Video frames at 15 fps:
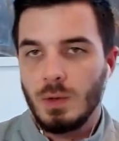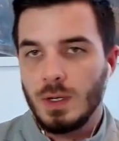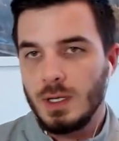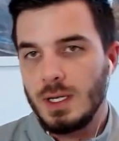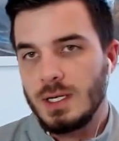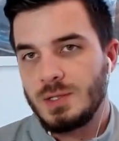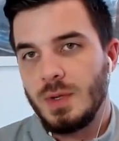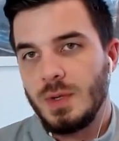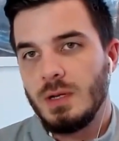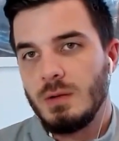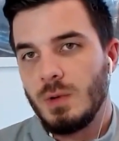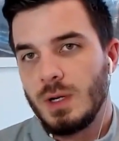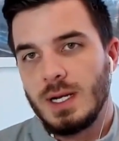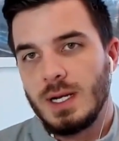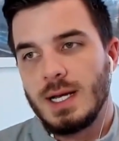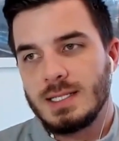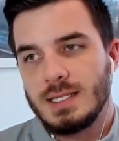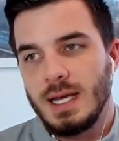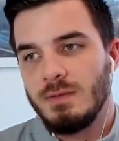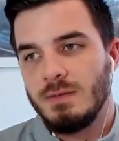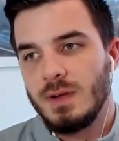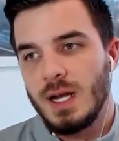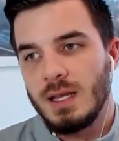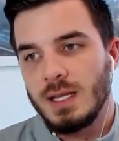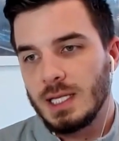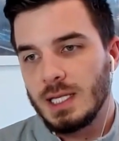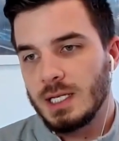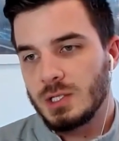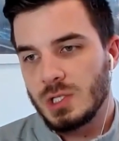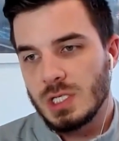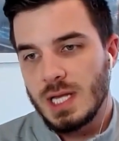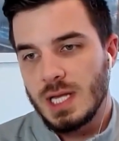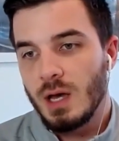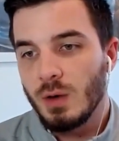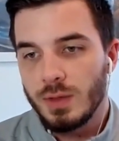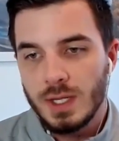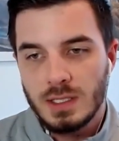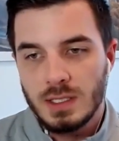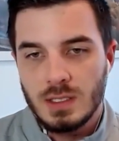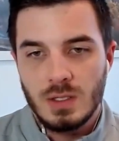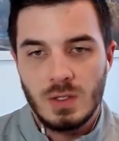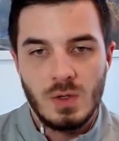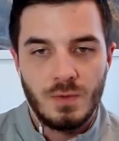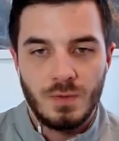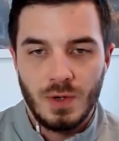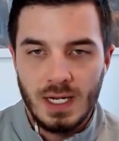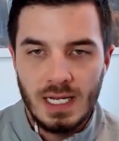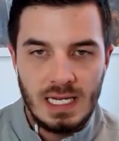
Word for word: What did I spend? What did I save? And I think that's just healthy to do for